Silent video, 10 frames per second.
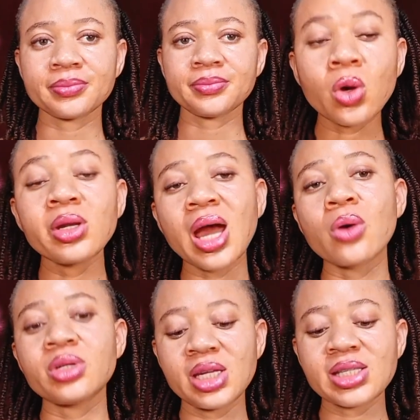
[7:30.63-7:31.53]
So
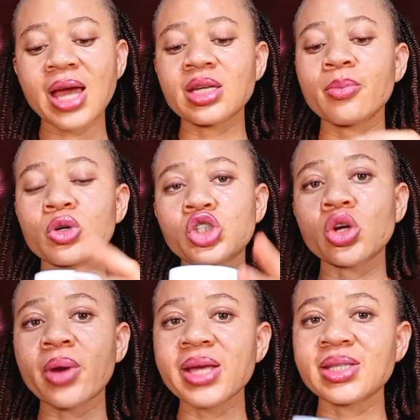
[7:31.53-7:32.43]
now these are the
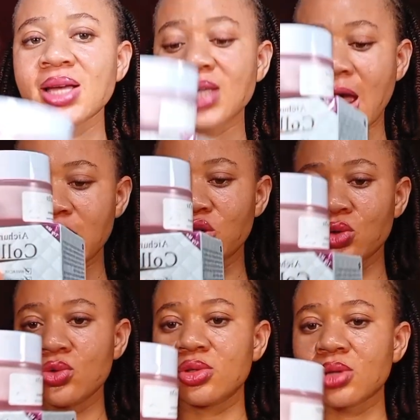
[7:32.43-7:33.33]
moisturizers I
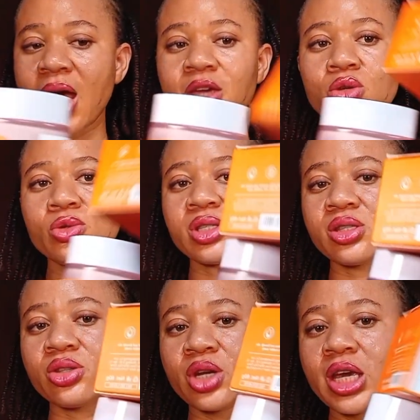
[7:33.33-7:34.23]
use. I use
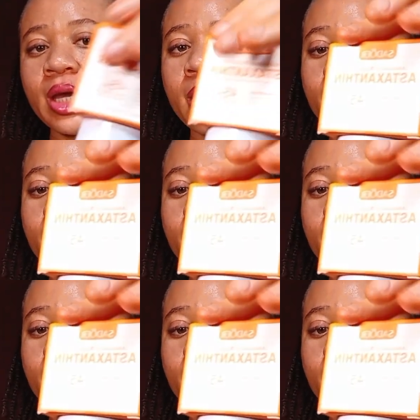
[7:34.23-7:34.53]
3